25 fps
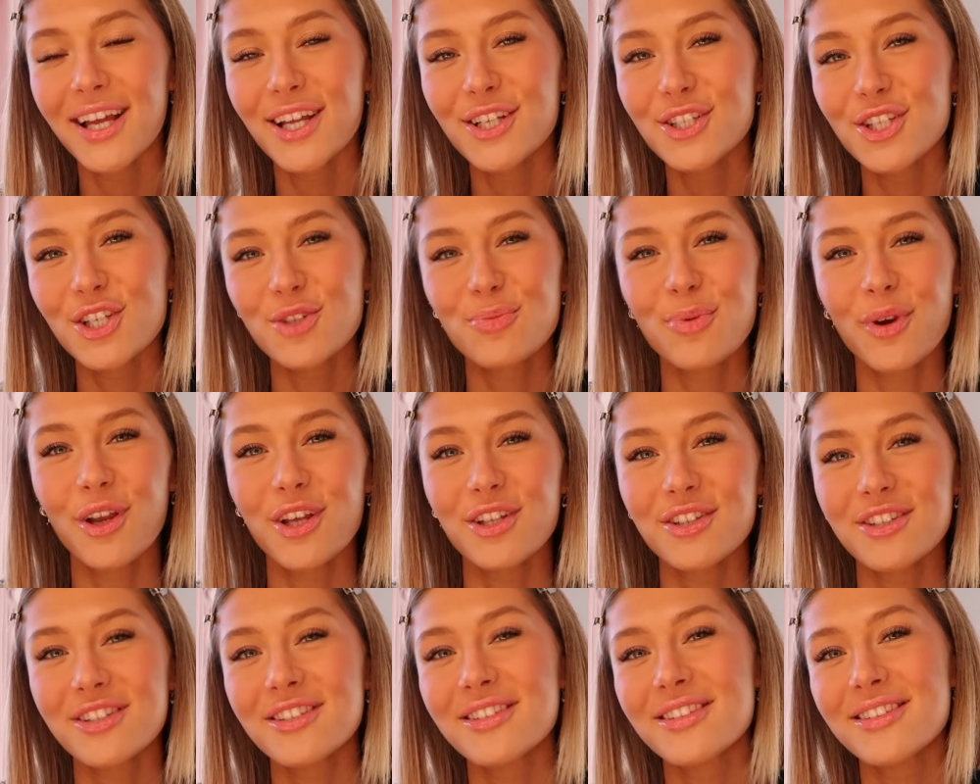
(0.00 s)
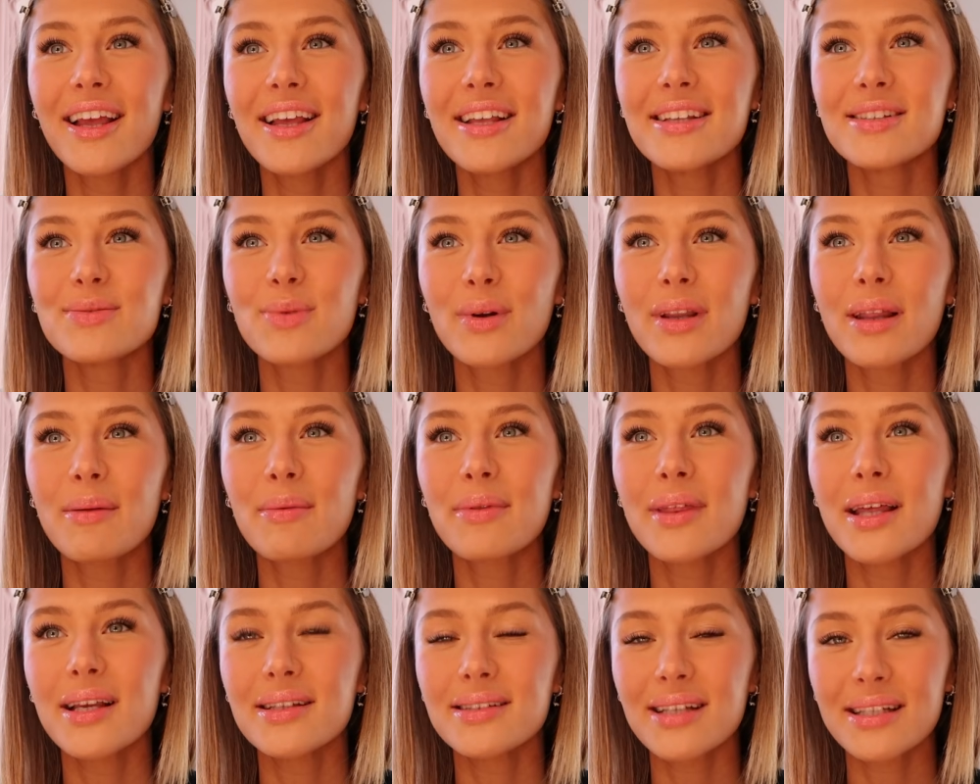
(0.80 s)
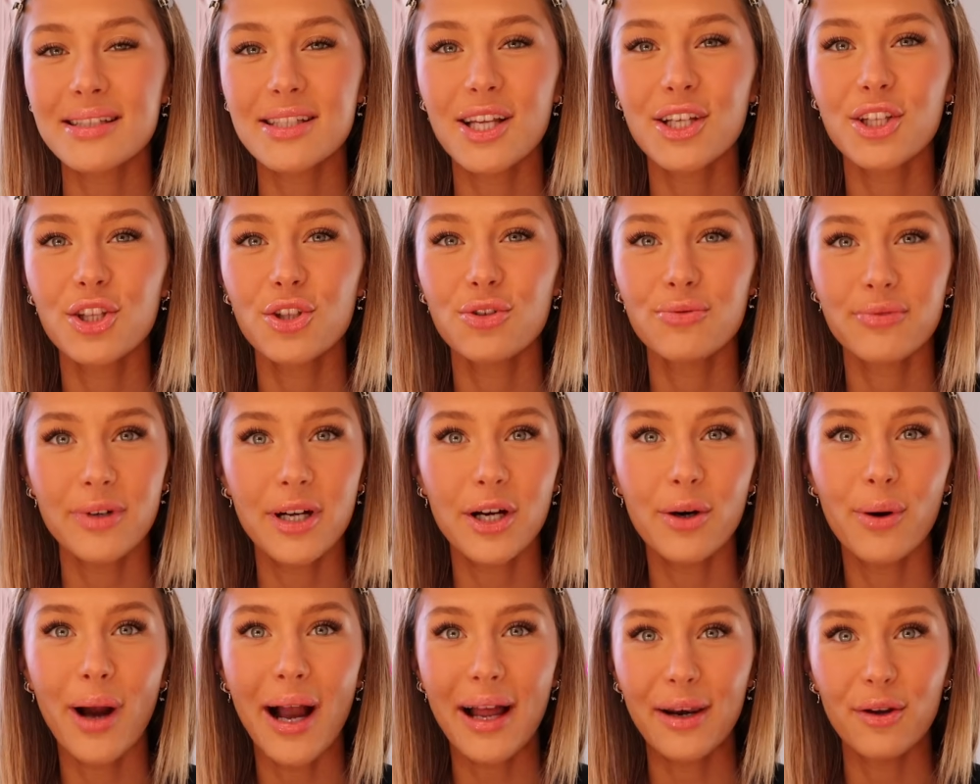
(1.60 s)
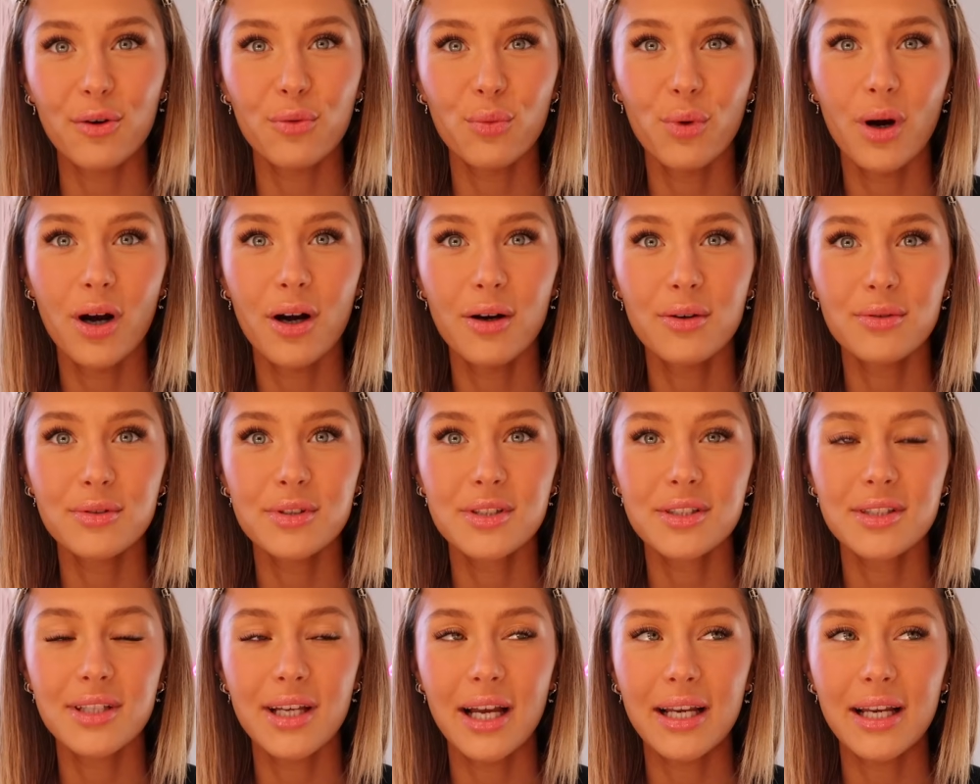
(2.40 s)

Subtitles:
just because it's one of the things that's like the real adult world.